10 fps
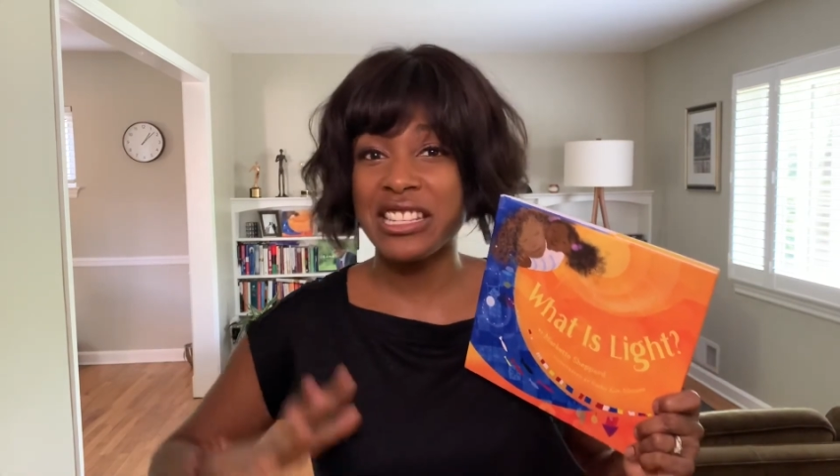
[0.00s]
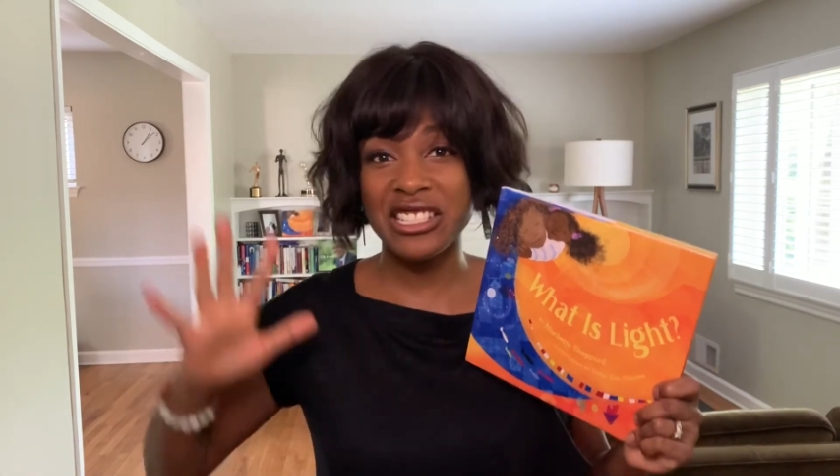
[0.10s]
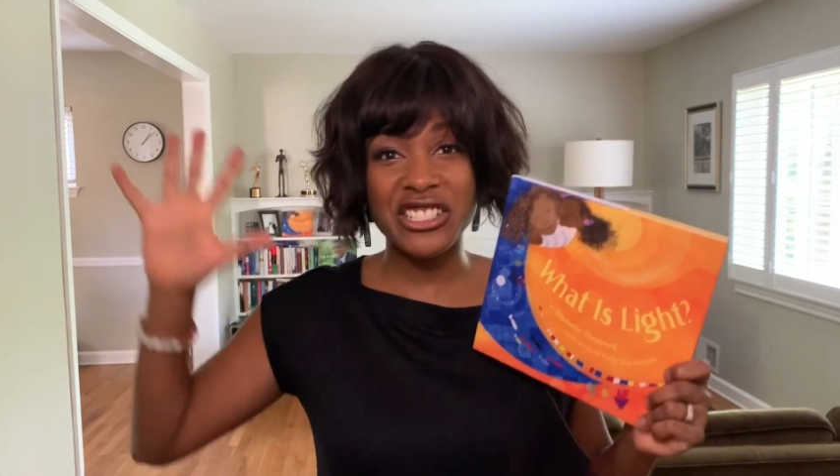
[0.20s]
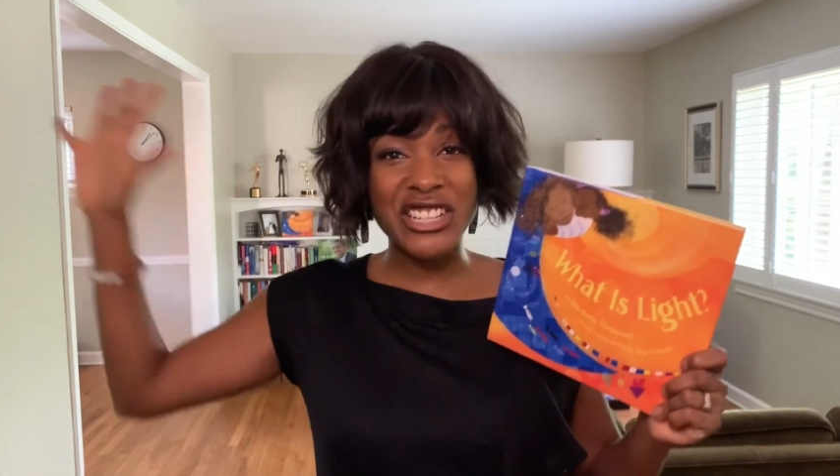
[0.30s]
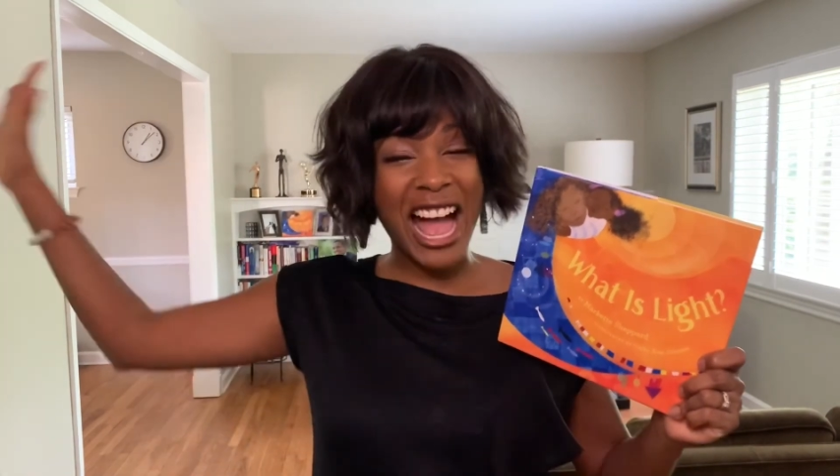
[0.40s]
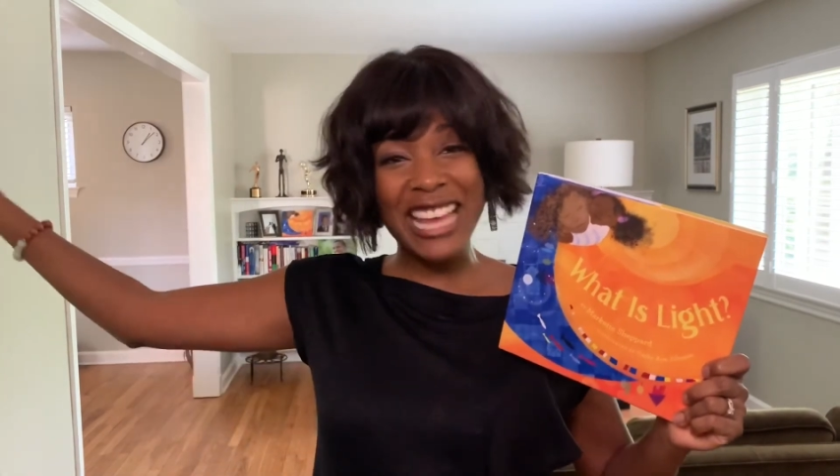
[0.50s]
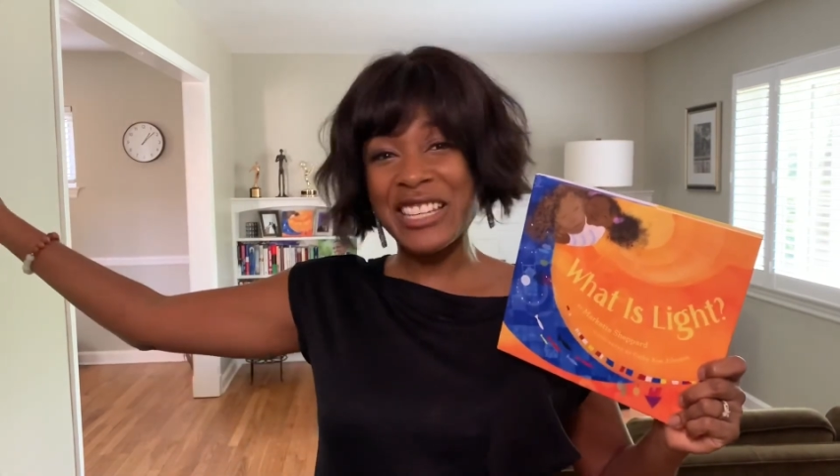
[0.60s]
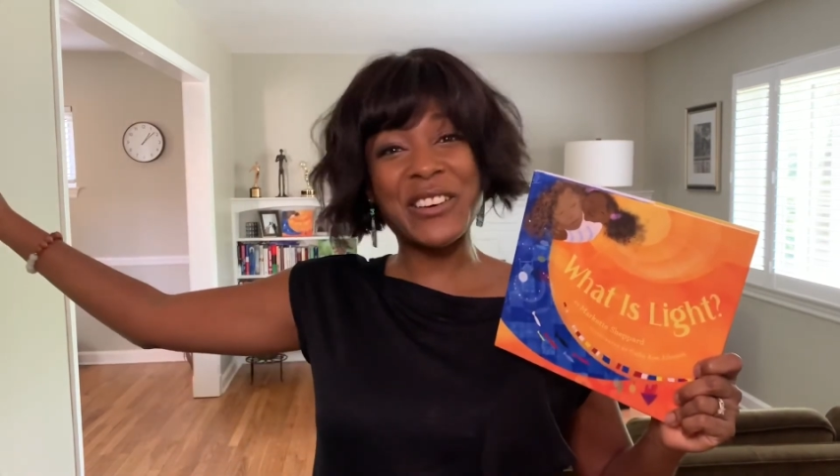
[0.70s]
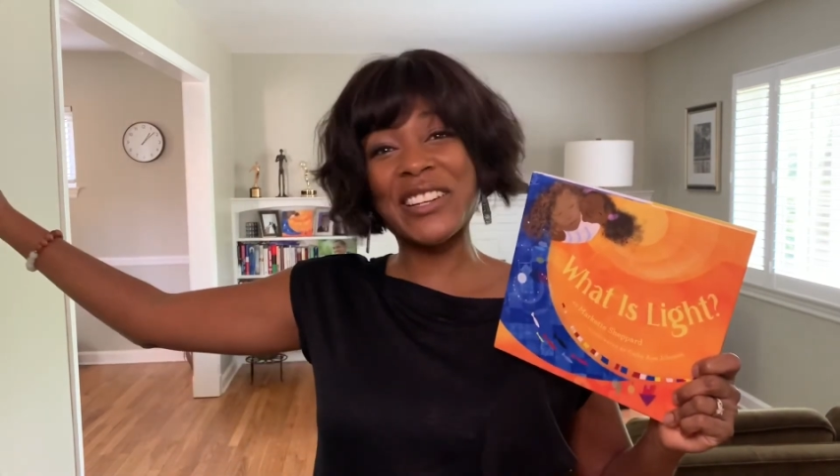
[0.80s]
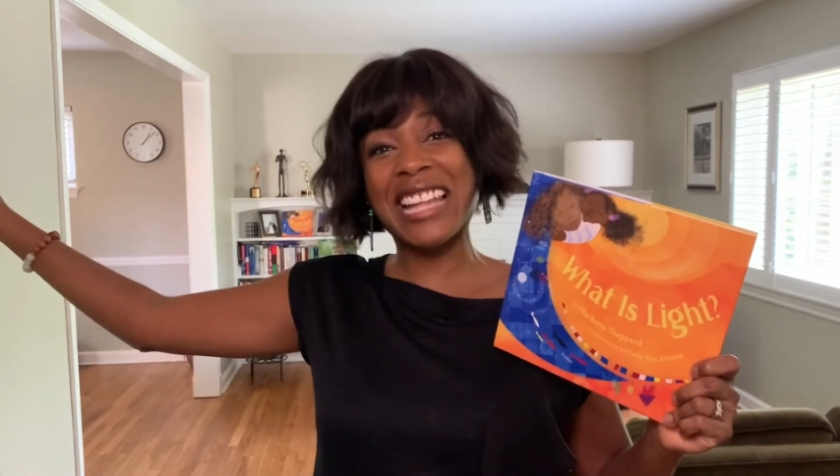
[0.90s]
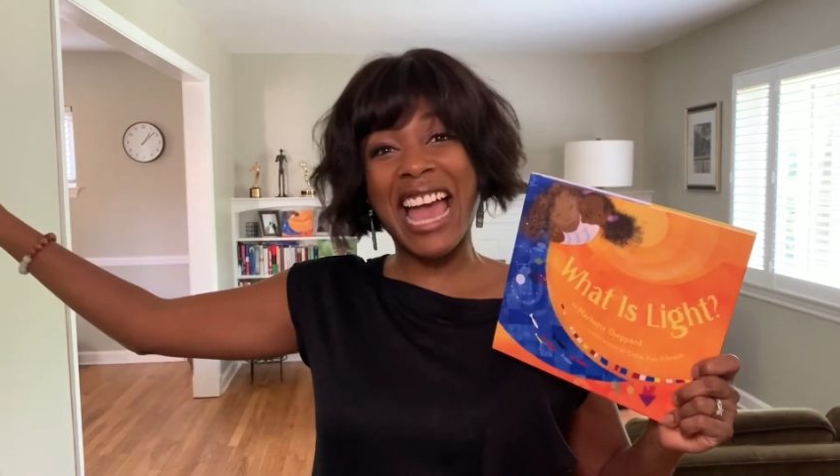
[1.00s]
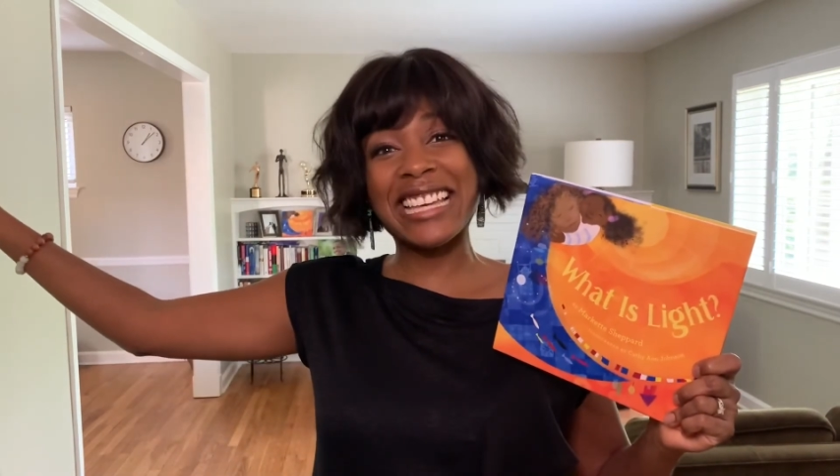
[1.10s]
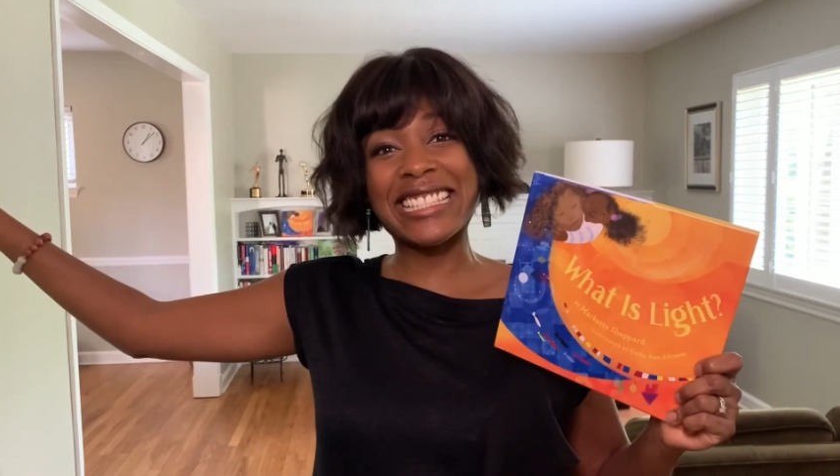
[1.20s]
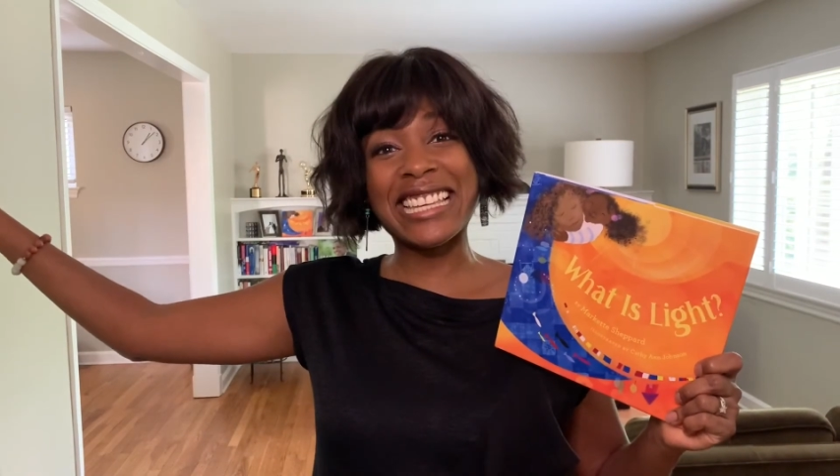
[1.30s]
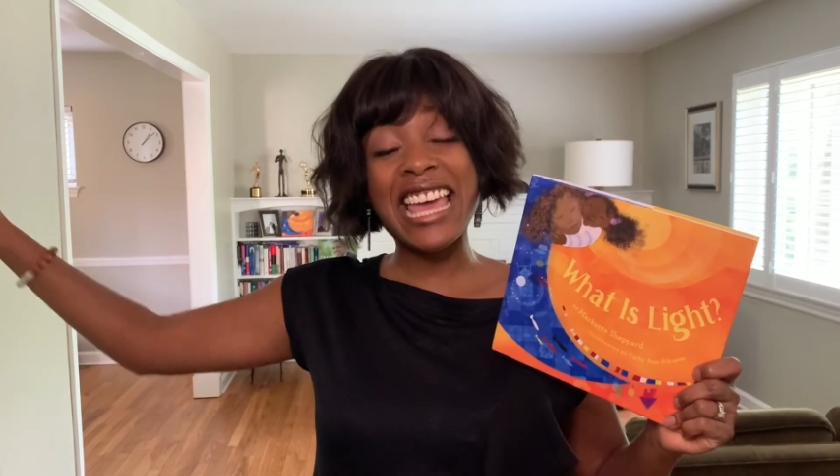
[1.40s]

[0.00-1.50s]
to shine your light.